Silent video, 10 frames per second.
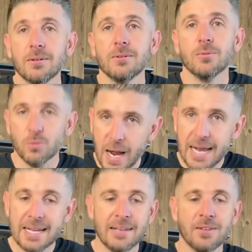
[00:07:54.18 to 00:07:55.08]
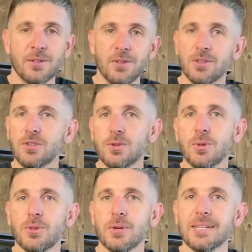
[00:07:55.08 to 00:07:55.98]
riding this new
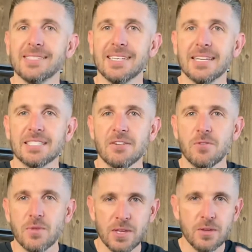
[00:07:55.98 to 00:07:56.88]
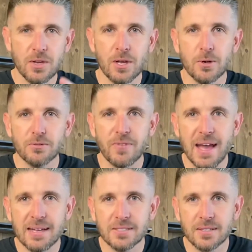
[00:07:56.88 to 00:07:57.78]
36. And if you think you can go as
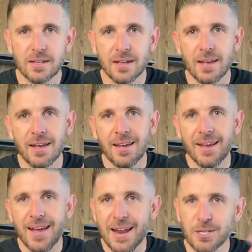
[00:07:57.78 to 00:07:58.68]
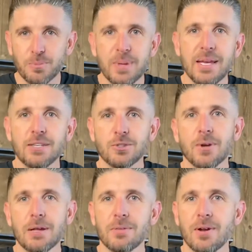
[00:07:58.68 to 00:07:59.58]
fast and as big as
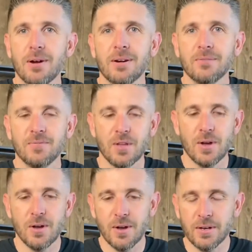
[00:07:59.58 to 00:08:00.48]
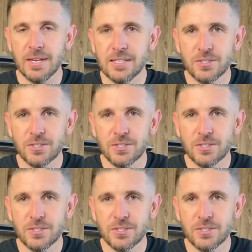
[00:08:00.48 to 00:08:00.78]
Greg Minnaar on his